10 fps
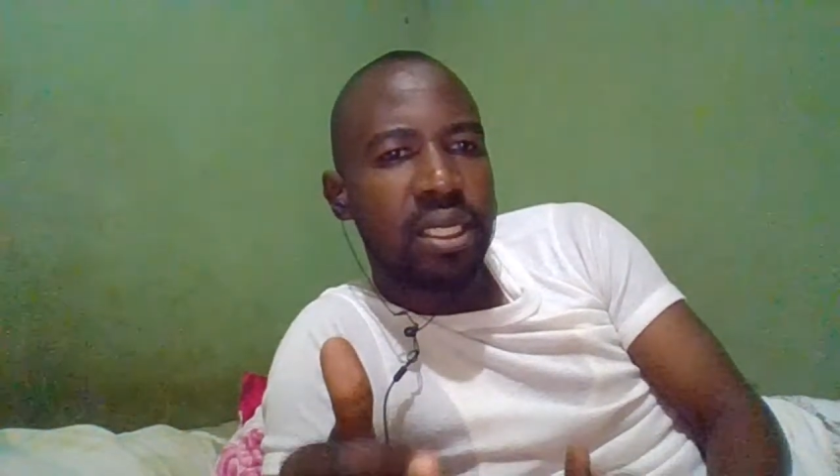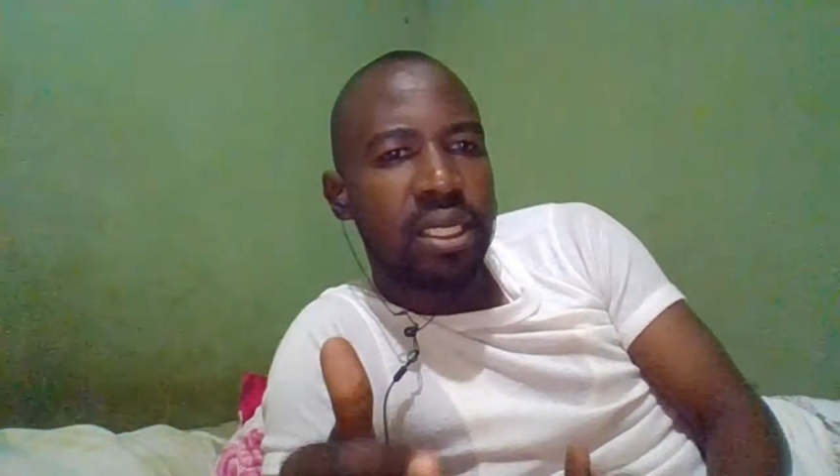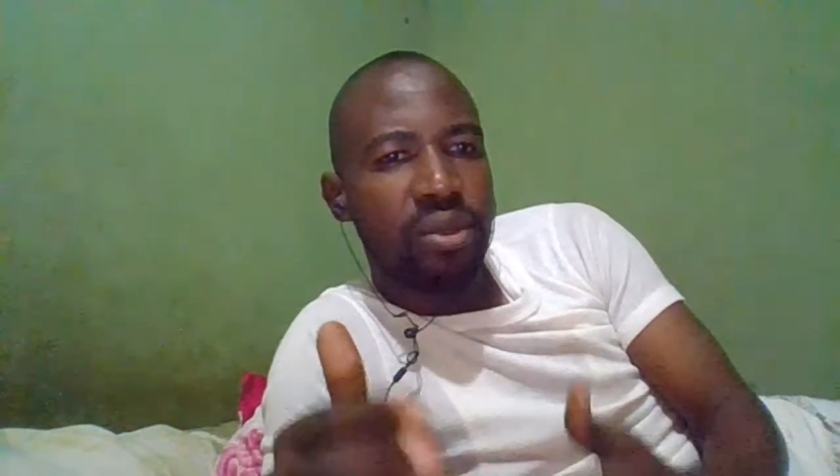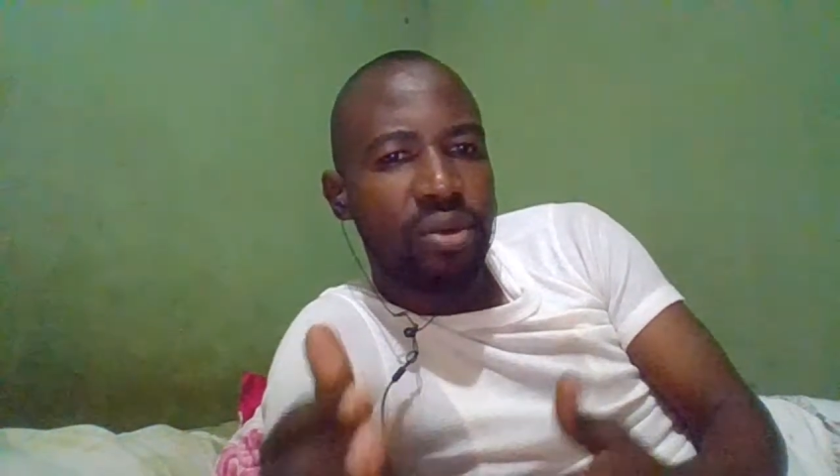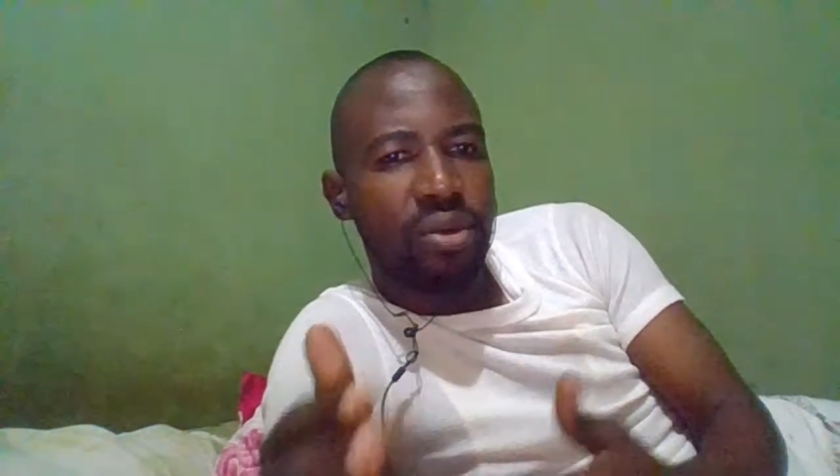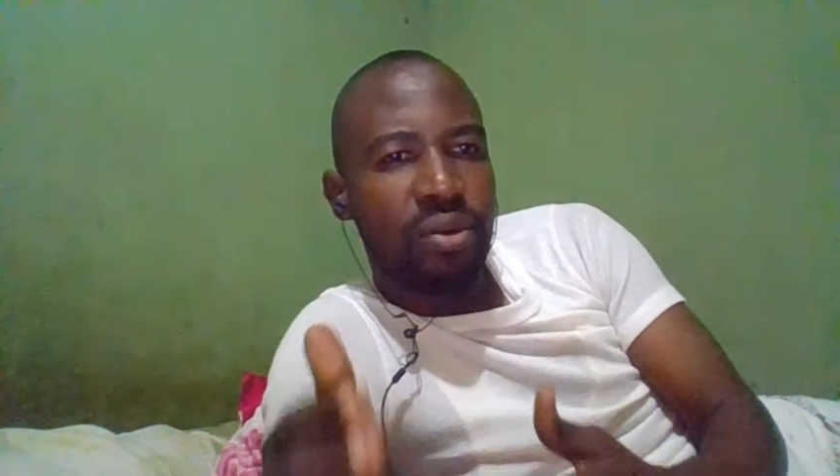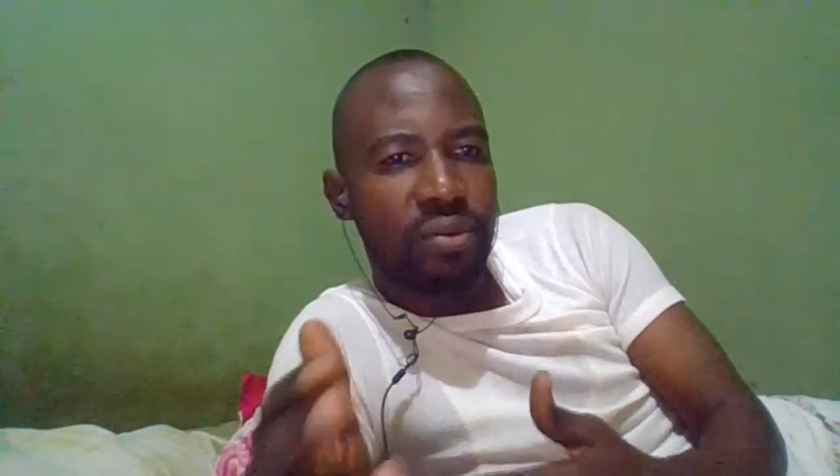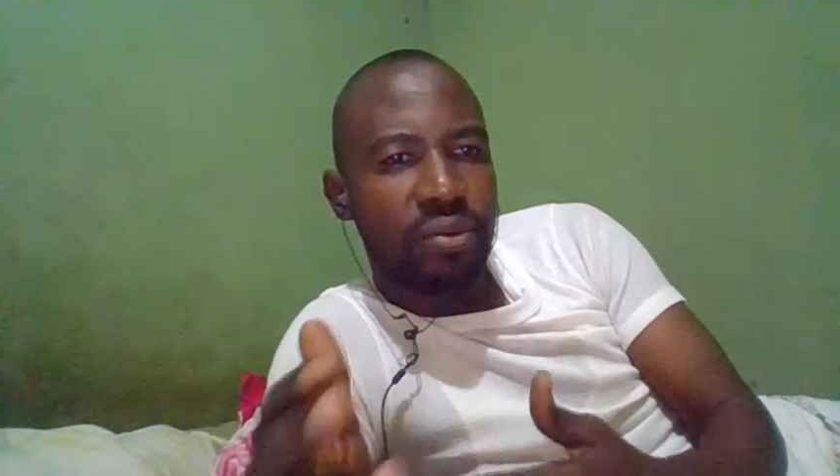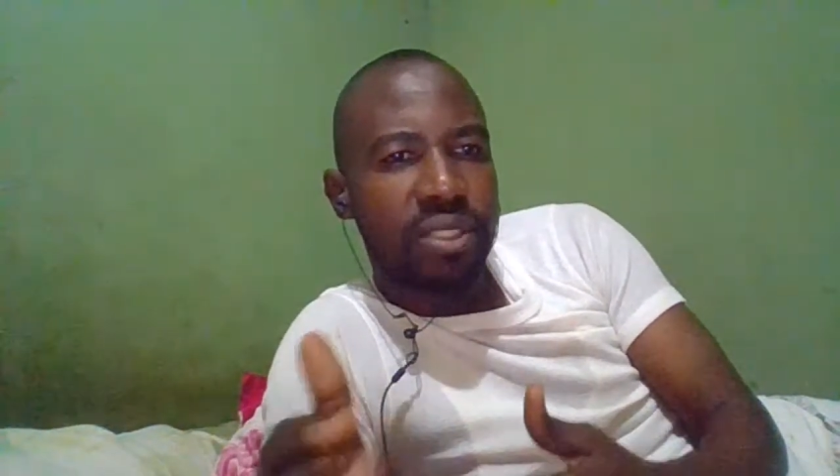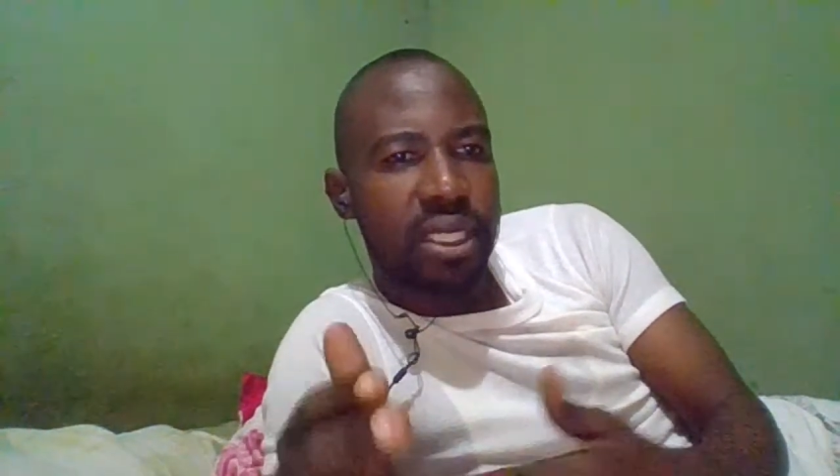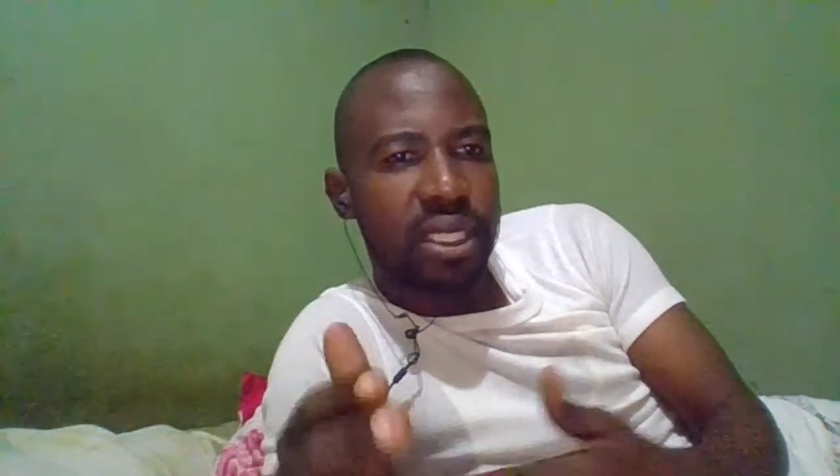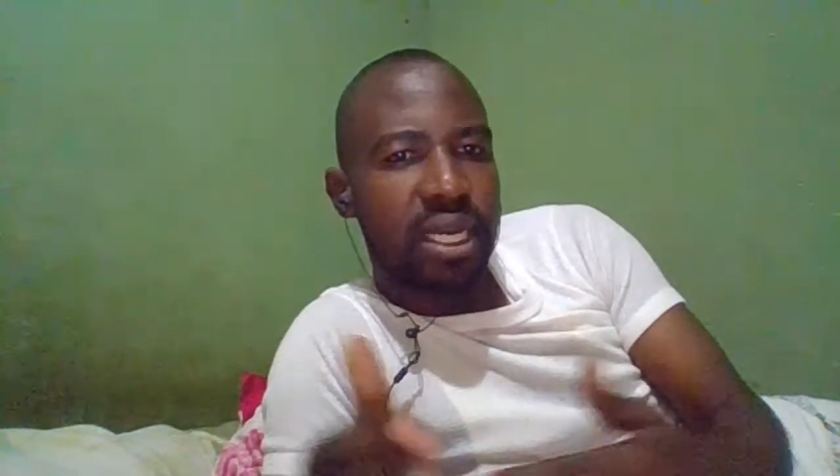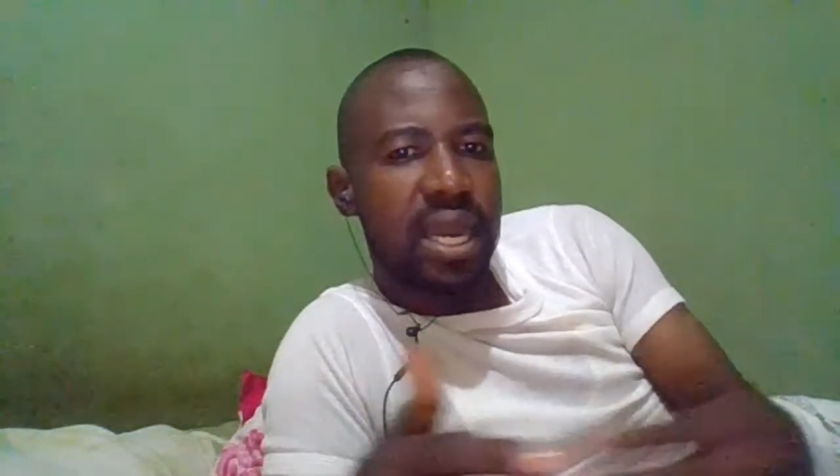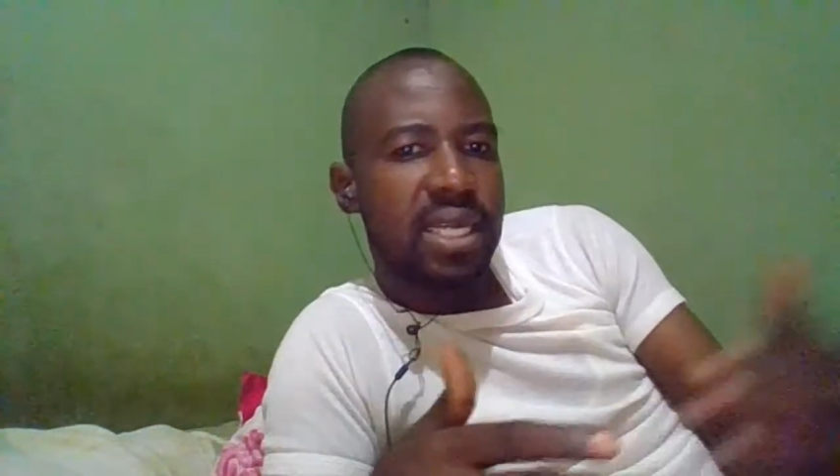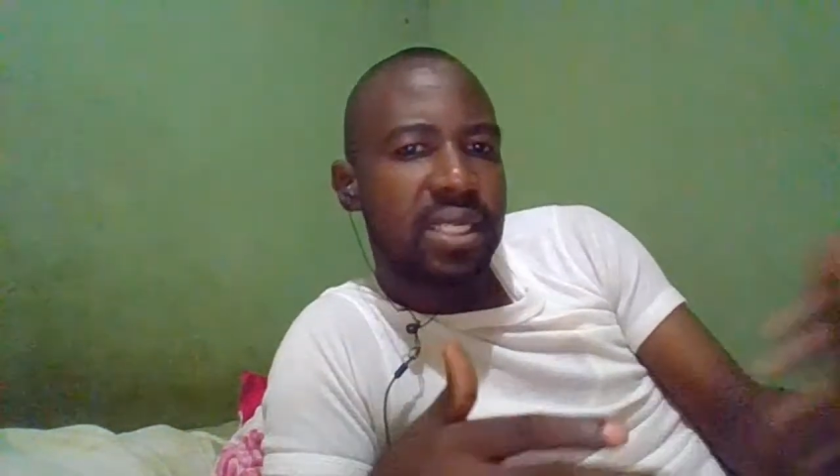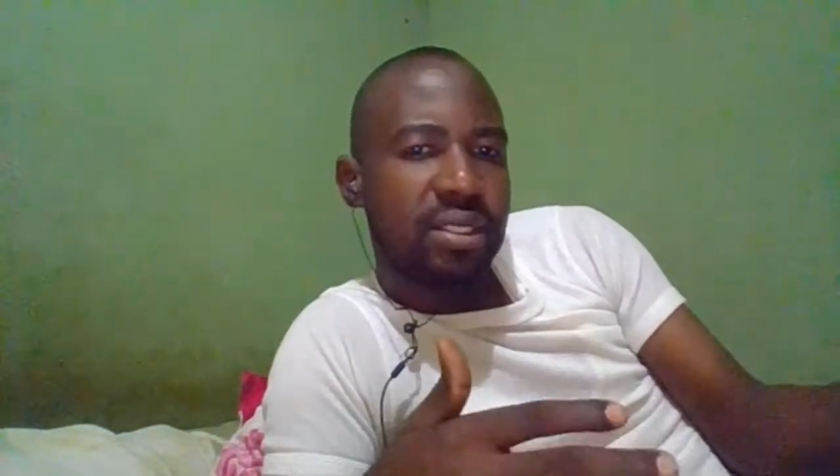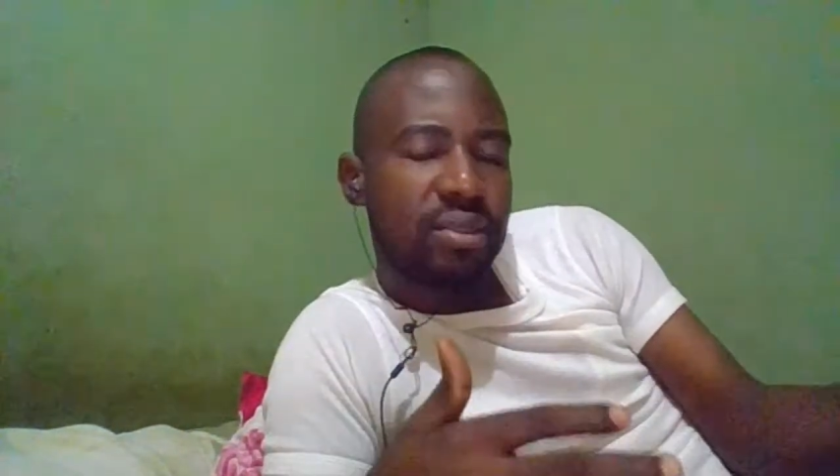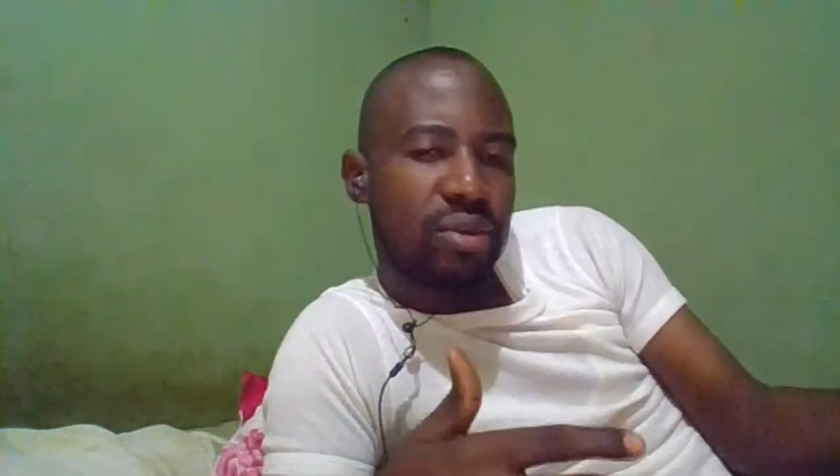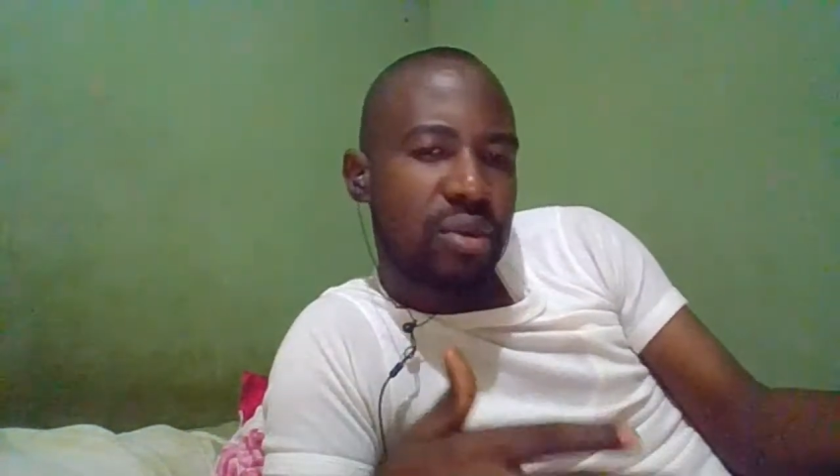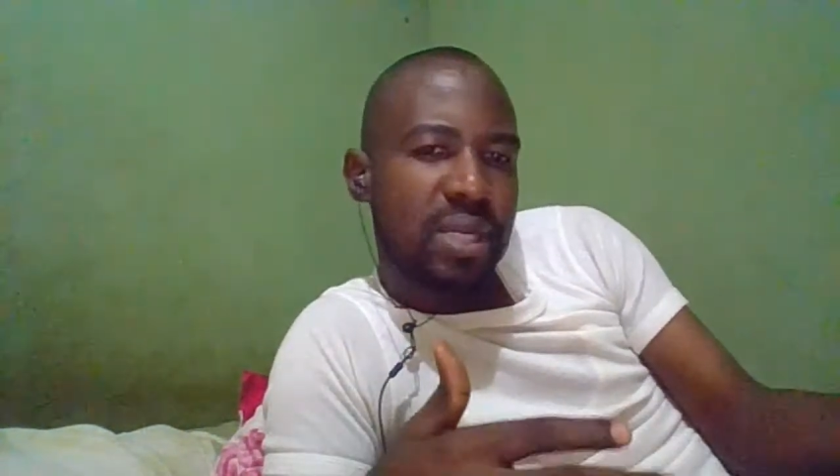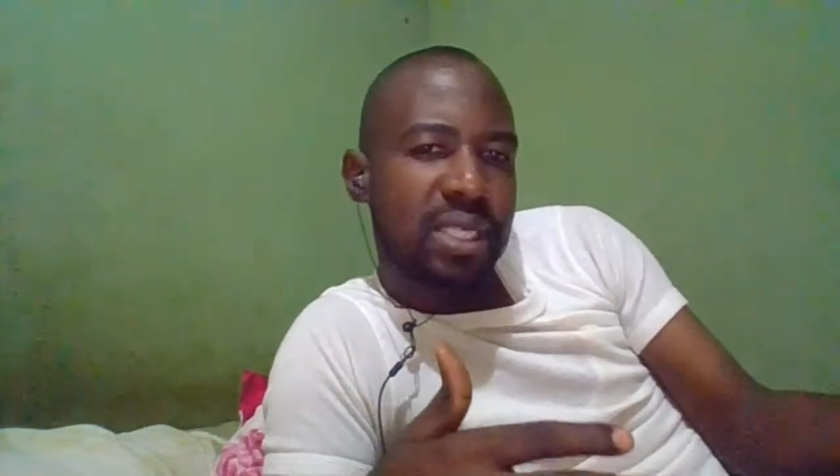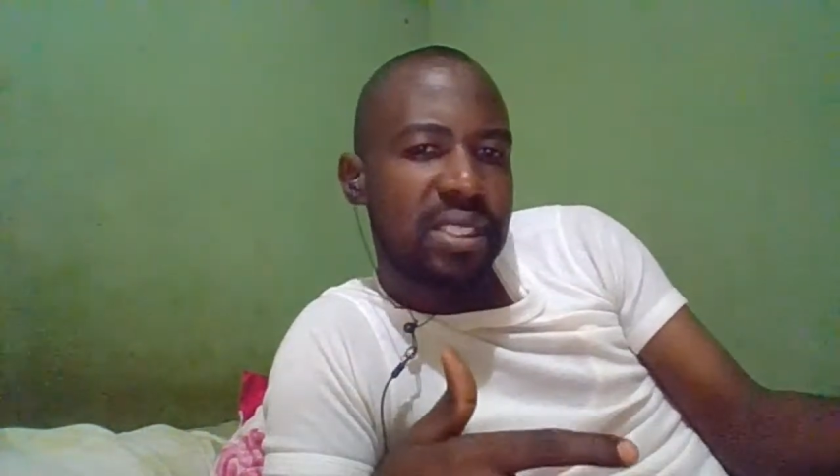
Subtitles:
you don't force a client to come and see